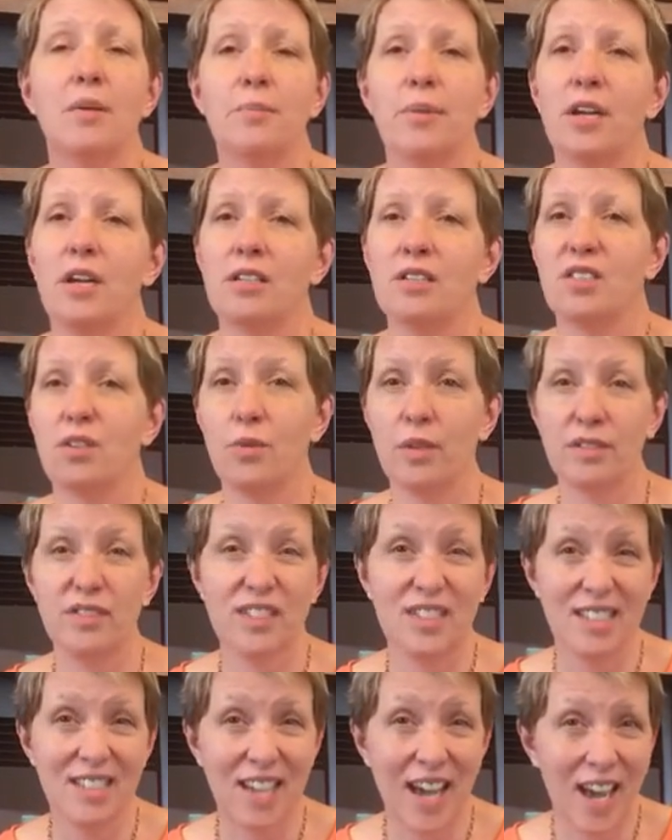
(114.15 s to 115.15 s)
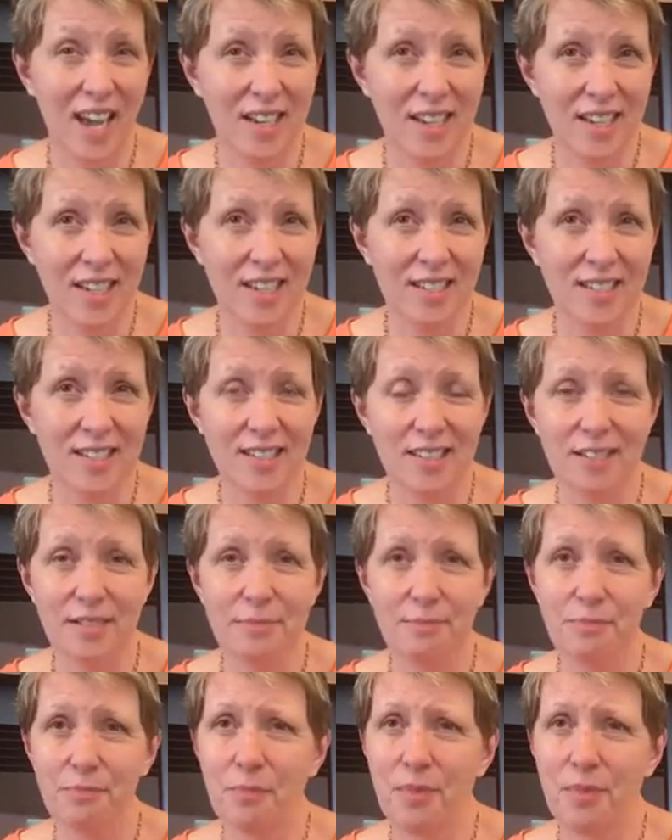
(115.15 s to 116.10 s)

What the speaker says: but also of sadness